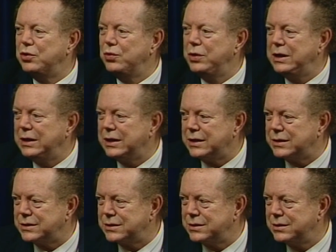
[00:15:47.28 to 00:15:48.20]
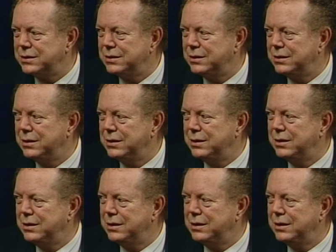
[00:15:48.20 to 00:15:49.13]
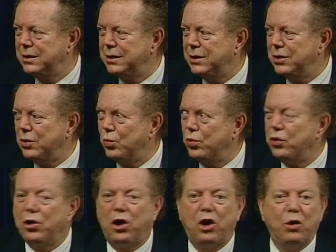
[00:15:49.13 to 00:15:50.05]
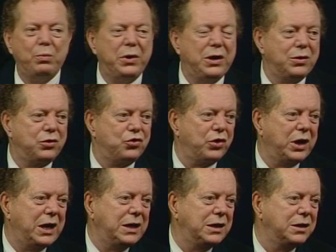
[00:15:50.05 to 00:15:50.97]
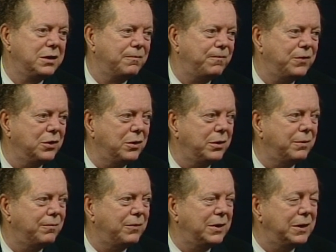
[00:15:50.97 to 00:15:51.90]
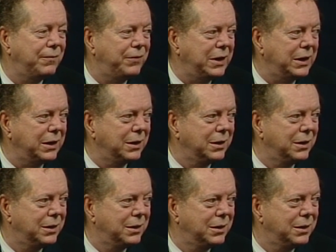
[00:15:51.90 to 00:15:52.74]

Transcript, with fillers: I'm doing this. We're all being trained in the field of living.